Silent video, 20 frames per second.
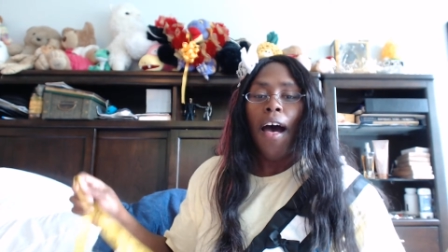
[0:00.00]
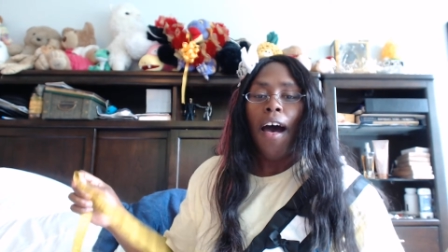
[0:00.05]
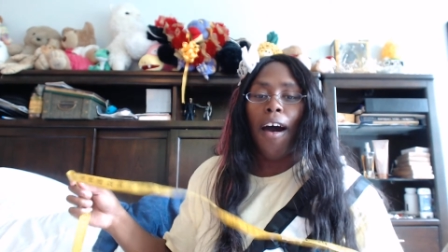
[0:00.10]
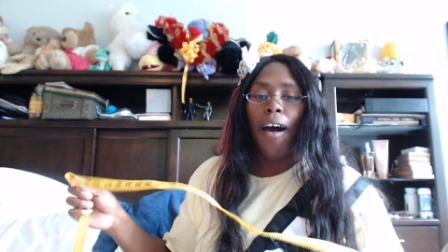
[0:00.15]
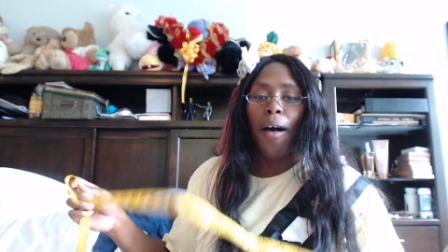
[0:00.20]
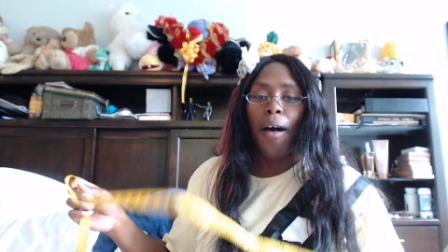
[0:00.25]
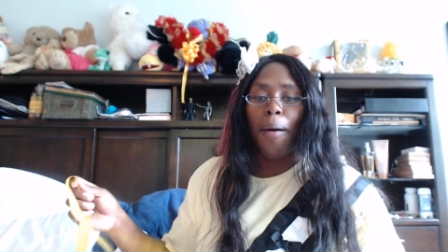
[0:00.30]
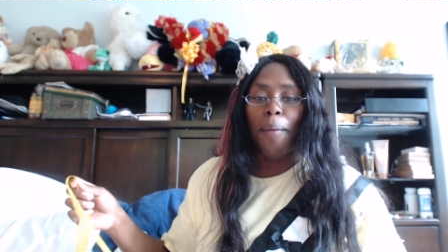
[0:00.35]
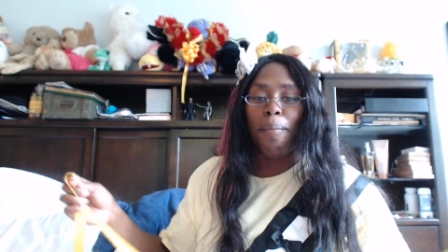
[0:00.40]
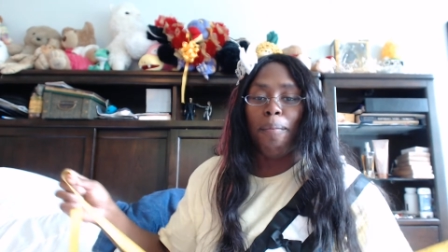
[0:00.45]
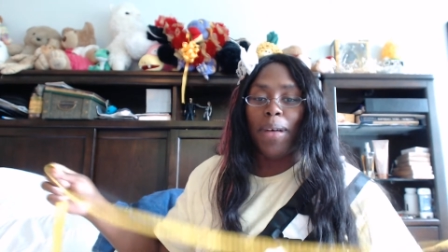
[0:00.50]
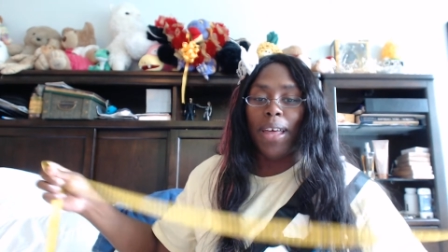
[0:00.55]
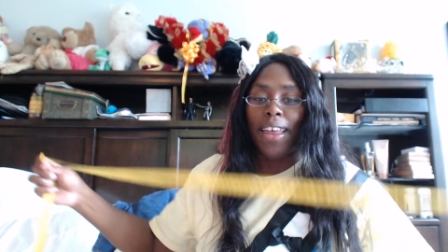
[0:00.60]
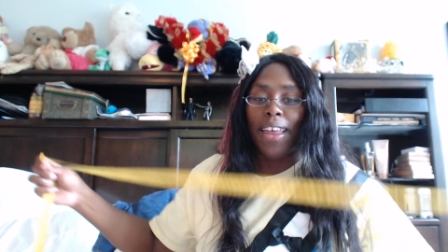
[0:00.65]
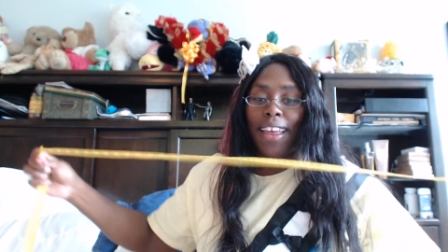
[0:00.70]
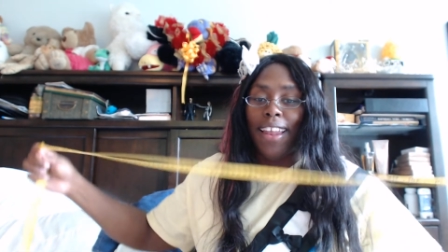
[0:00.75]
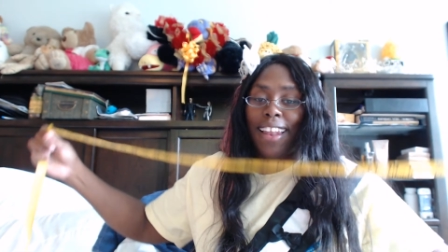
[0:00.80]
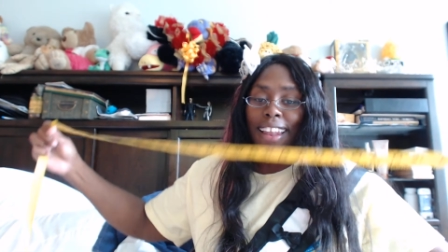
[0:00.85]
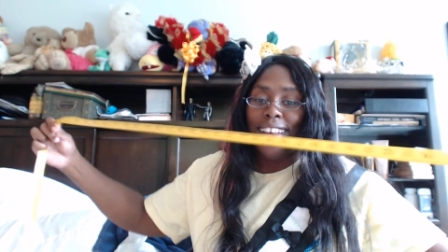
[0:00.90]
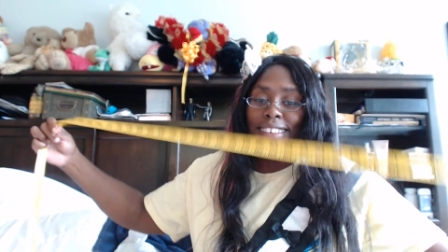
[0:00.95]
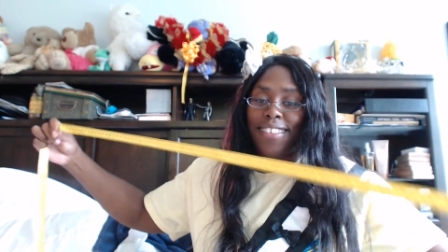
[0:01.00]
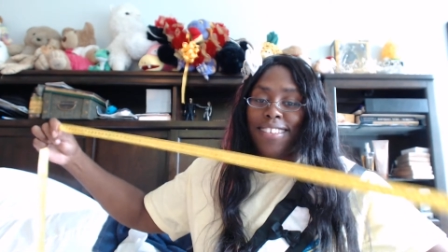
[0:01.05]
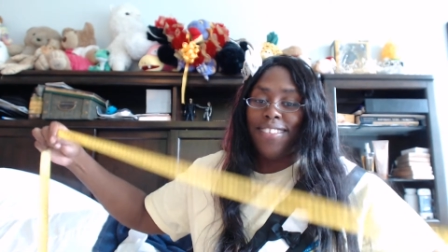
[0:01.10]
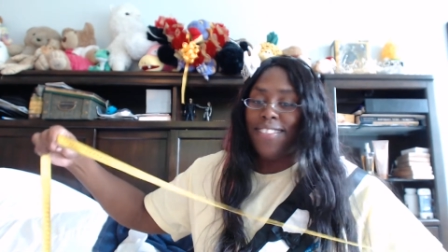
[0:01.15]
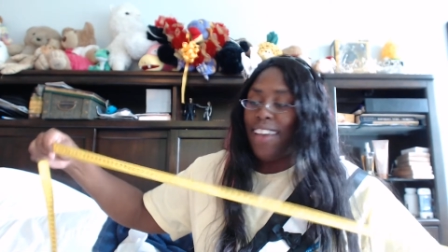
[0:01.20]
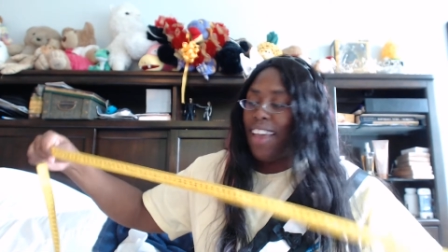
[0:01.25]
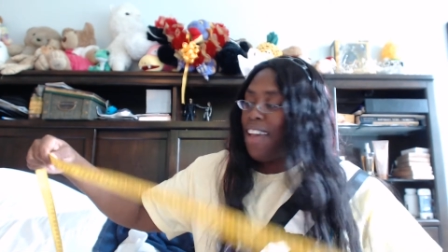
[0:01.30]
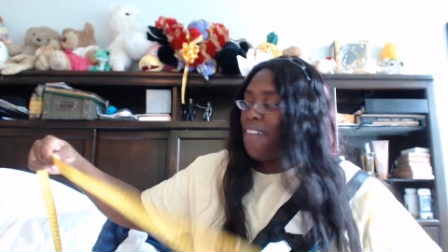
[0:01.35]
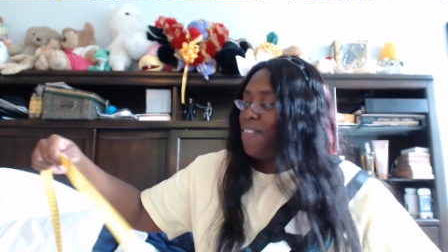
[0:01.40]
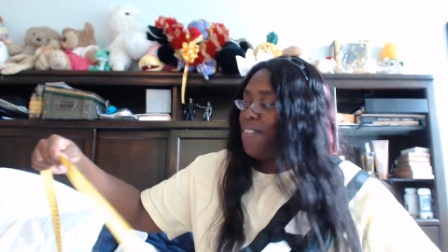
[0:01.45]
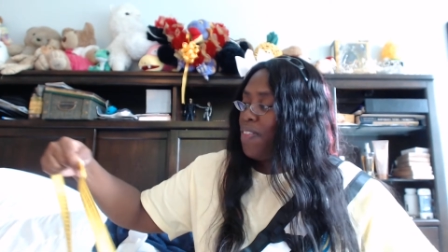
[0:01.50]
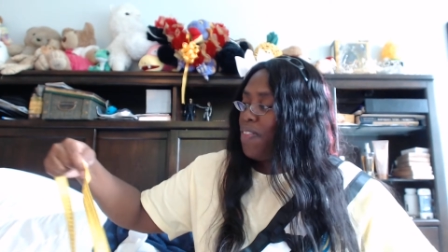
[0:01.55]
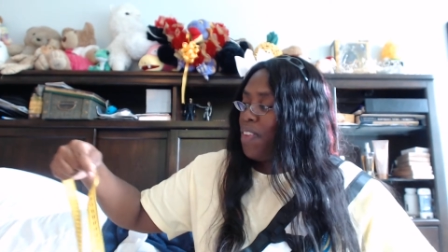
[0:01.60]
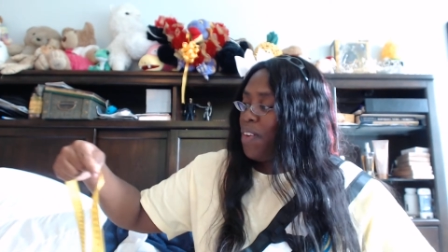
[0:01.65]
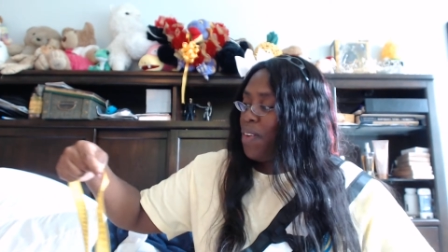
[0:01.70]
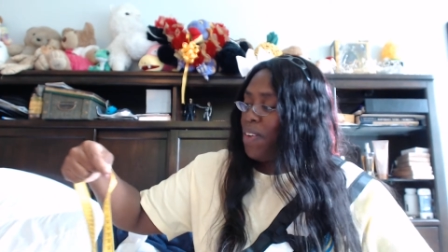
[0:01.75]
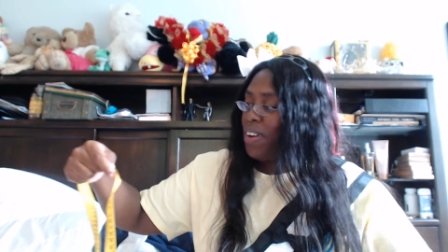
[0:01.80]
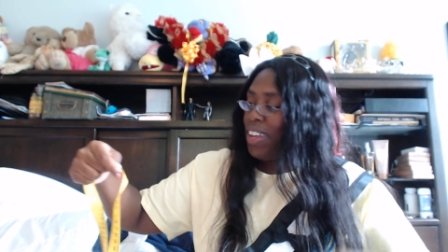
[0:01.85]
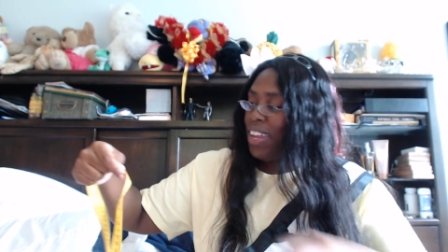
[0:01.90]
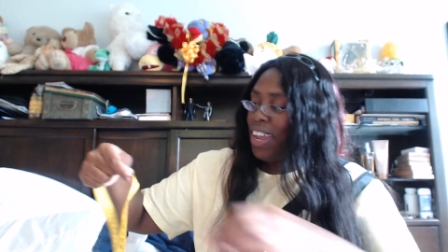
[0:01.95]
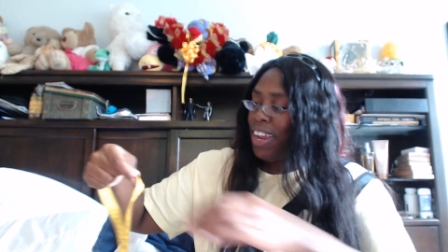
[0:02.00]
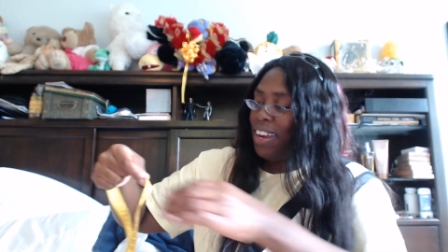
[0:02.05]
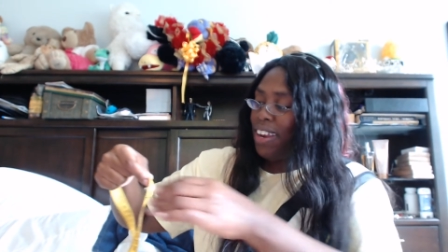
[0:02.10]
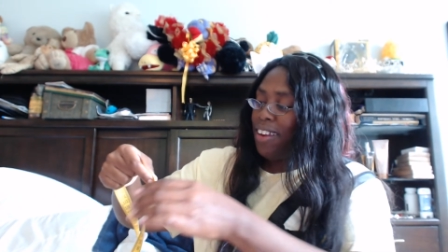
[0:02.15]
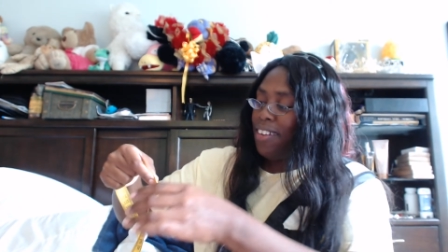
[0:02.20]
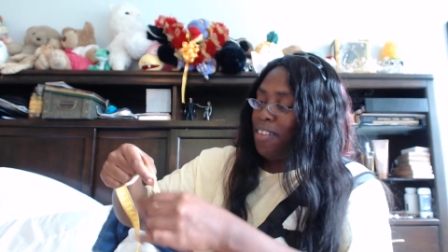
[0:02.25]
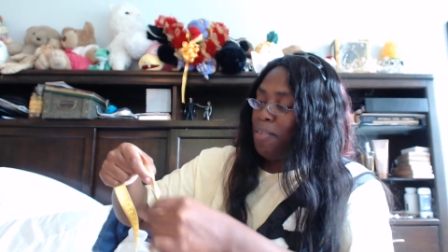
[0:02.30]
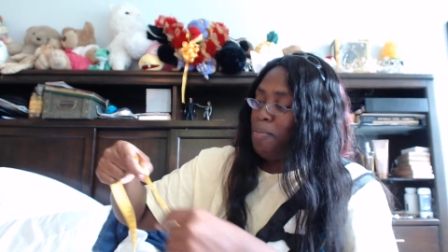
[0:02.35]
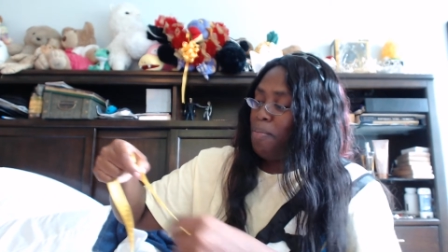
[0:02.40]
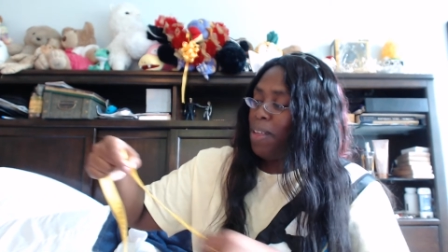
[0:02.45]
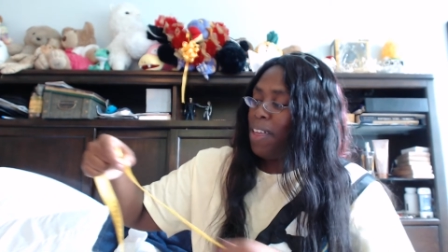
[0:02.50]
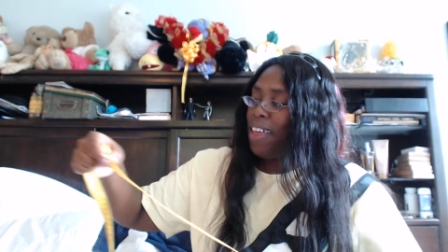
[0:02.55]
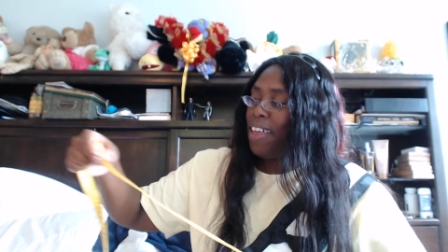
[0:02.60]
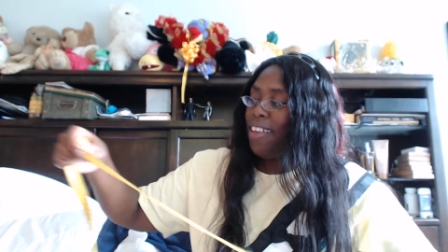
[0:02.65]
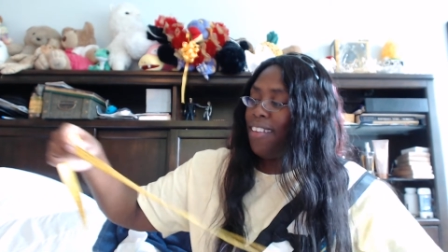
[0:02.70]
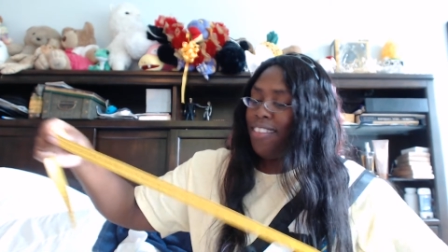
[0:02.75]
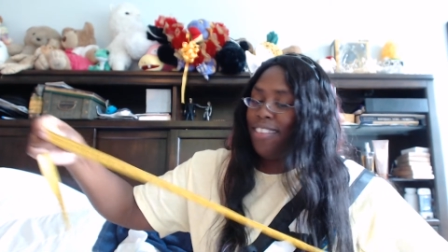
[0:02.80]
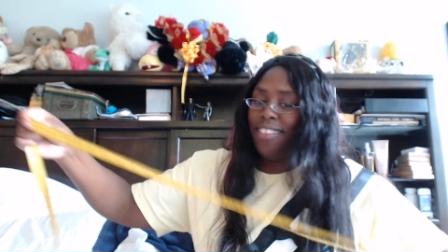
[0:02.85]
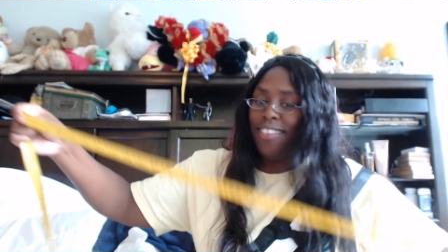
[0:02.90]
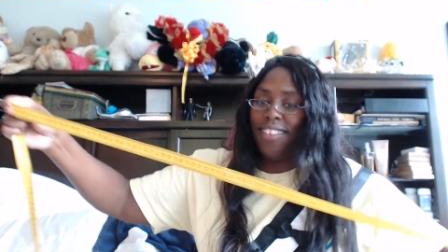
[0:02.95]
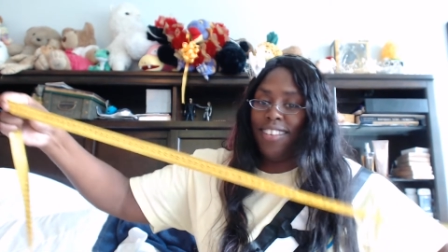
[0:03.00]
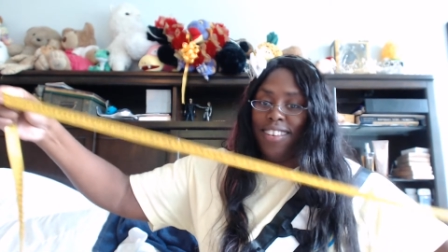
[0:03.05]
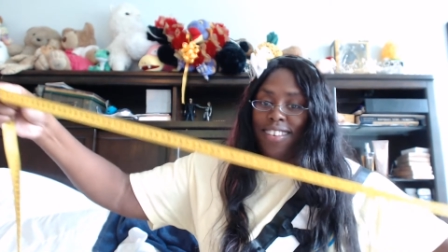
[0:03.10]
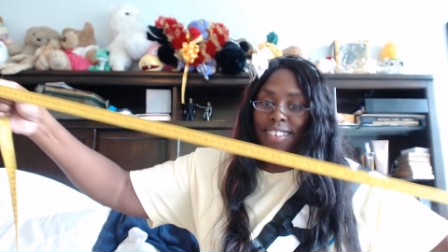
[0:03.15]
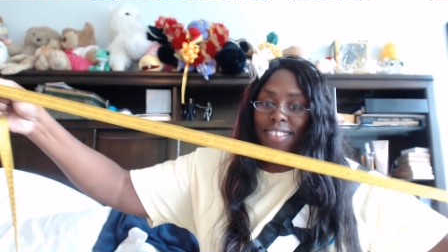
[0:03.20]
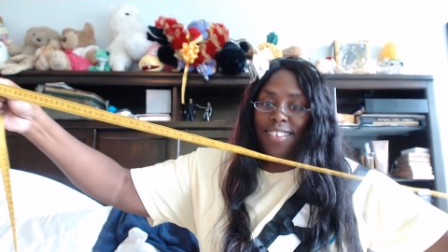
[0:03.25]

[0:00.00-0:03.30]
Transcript: Um, but unless you have a 38 inch bust,